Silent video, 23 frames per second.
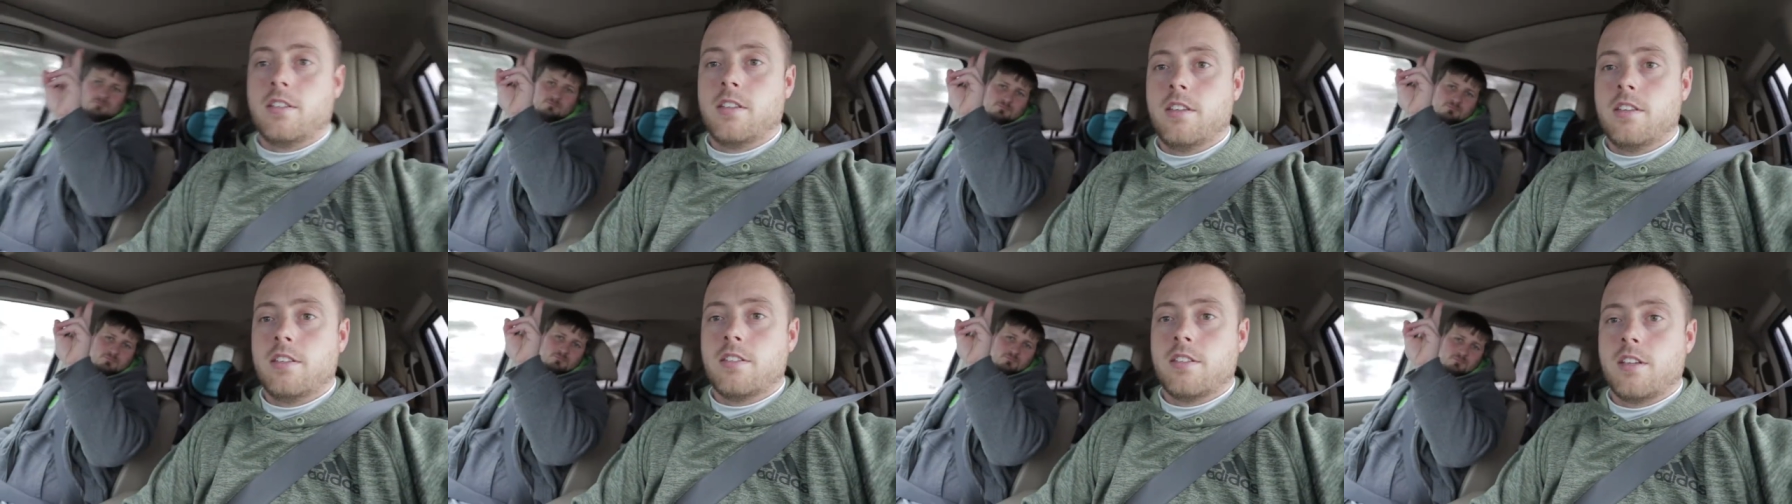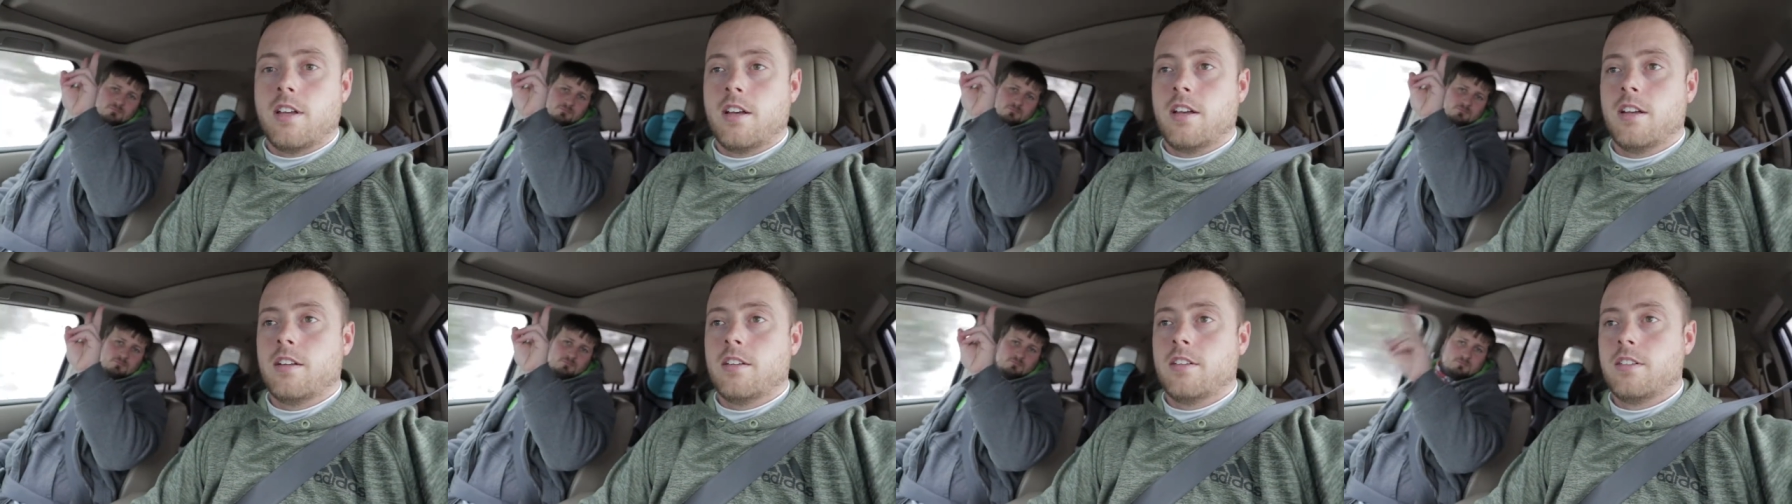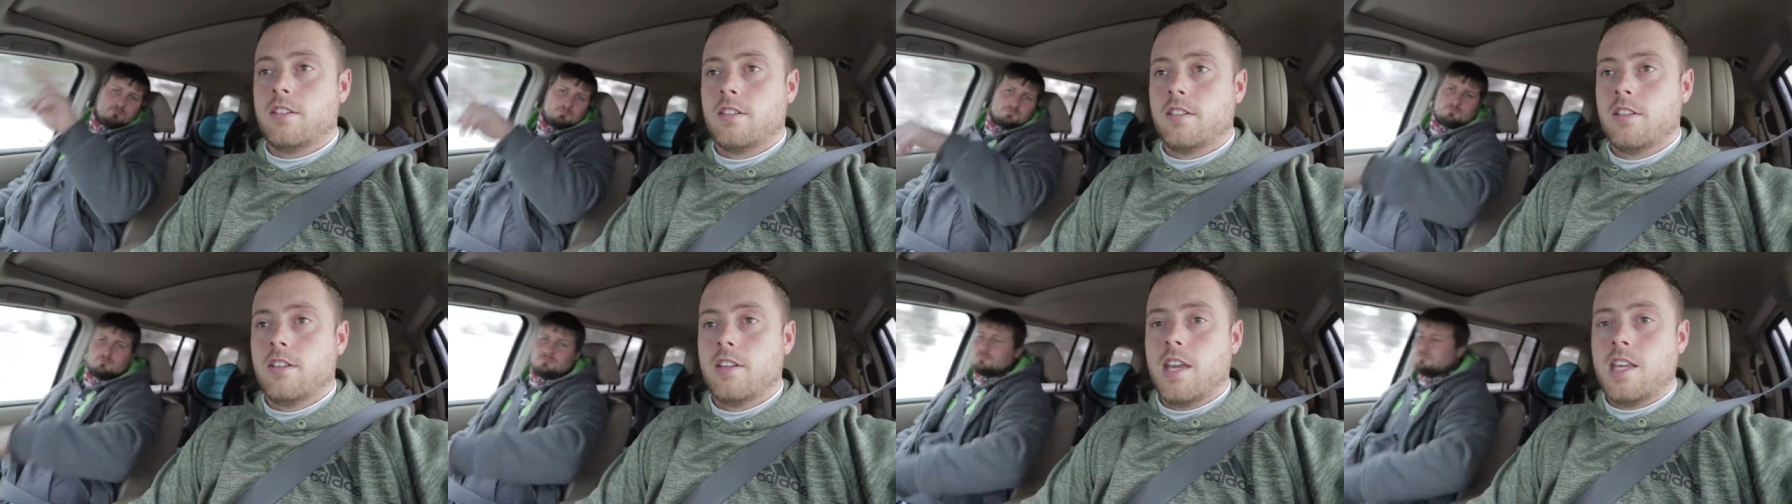He's uh,
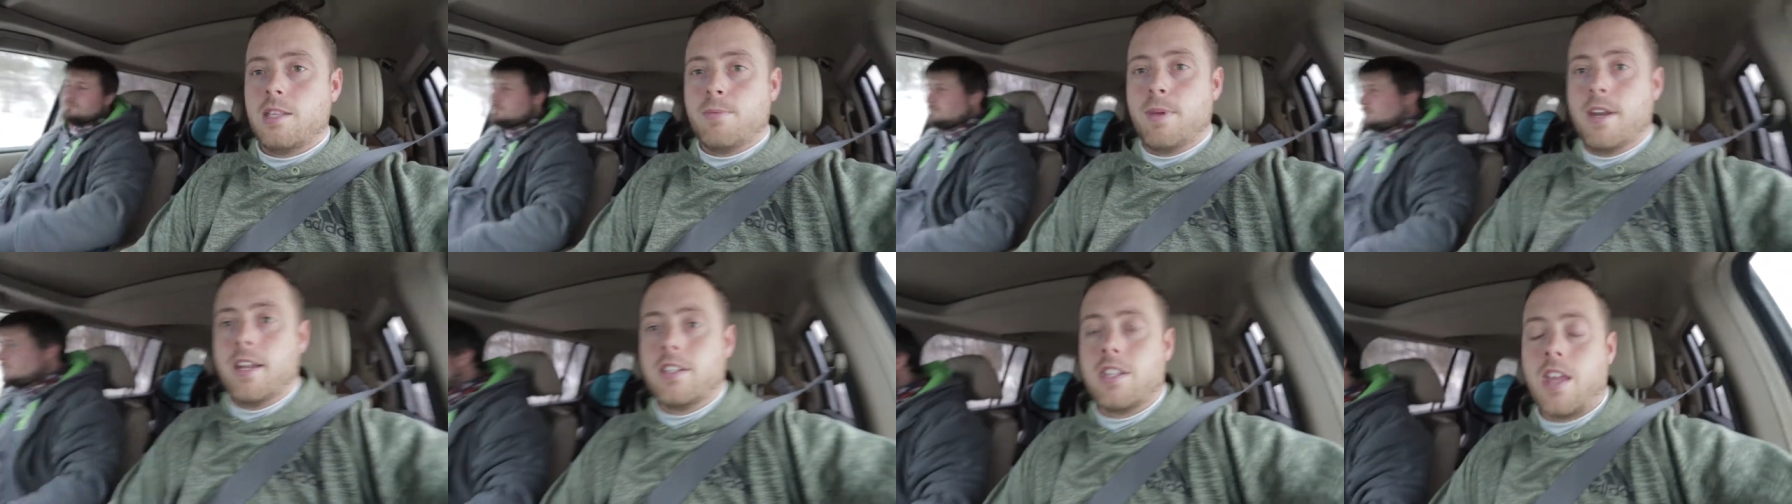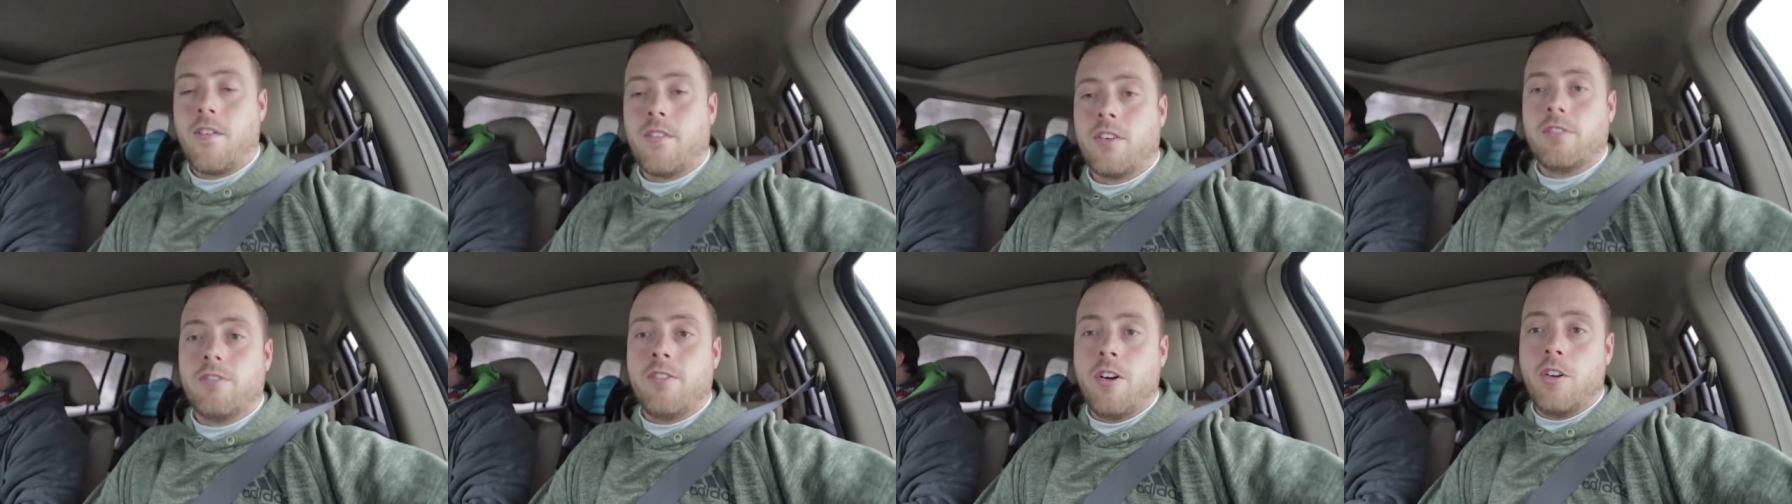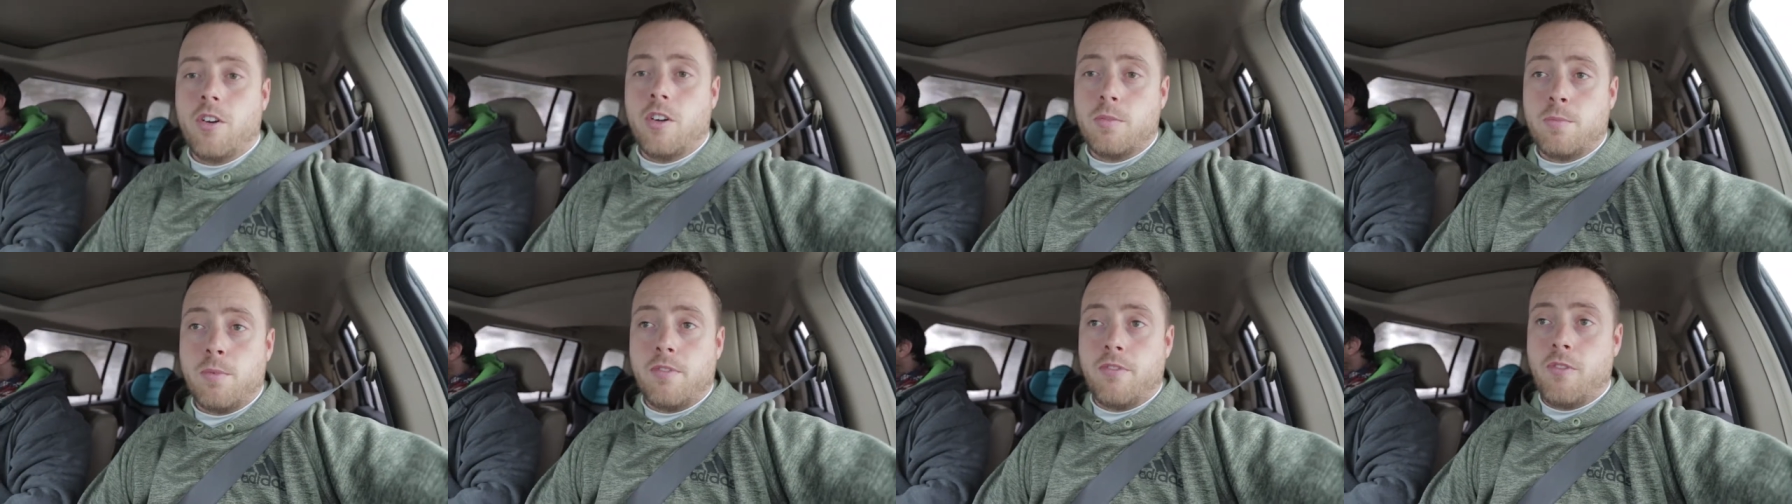he's been in several
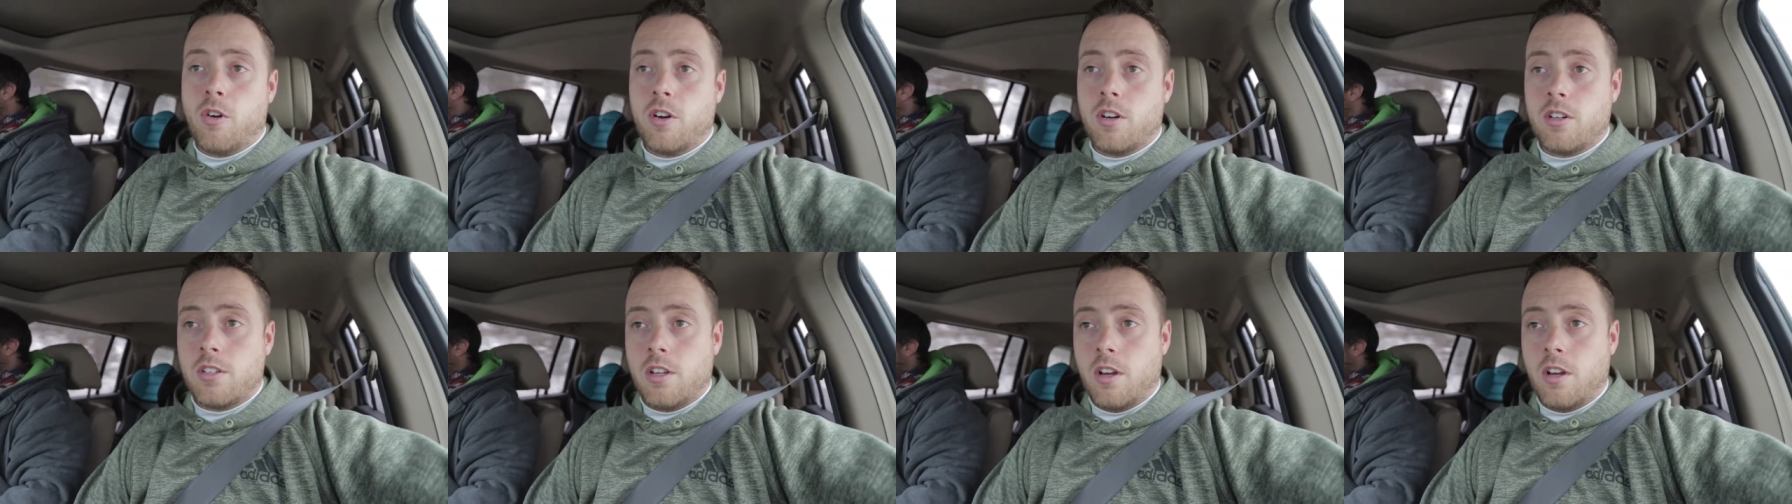photos before,